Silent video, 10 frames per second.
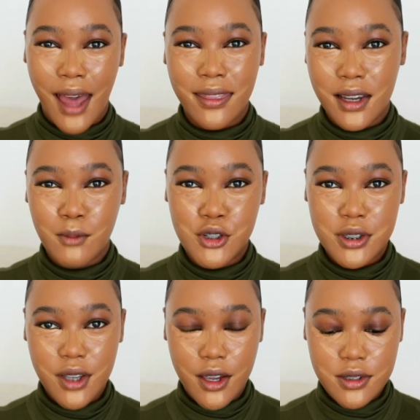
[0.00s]
And then I'm
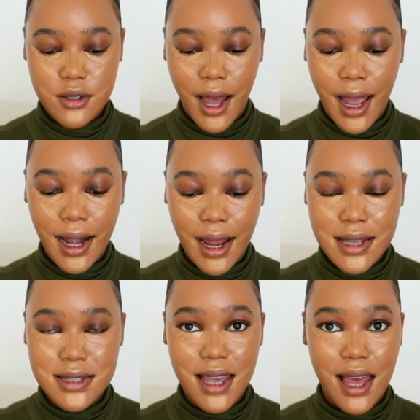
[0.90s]
just going to
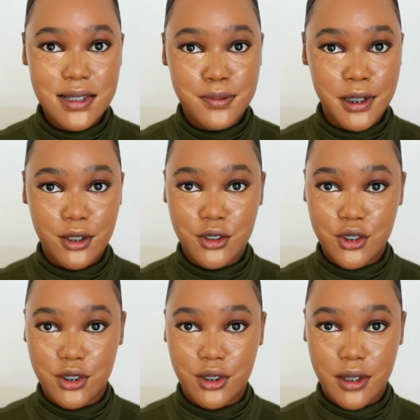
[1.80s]
highlight as per
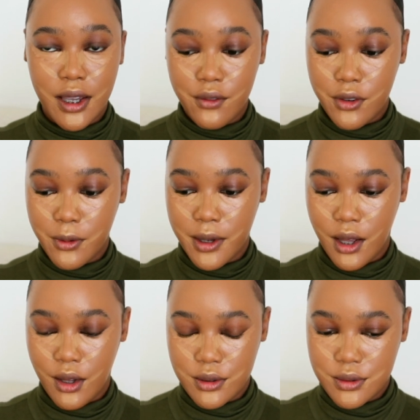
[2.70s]
usual everywhere
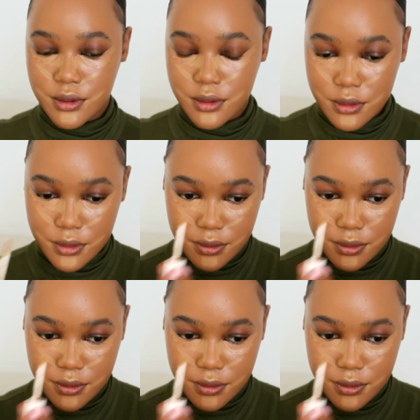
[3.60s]
else.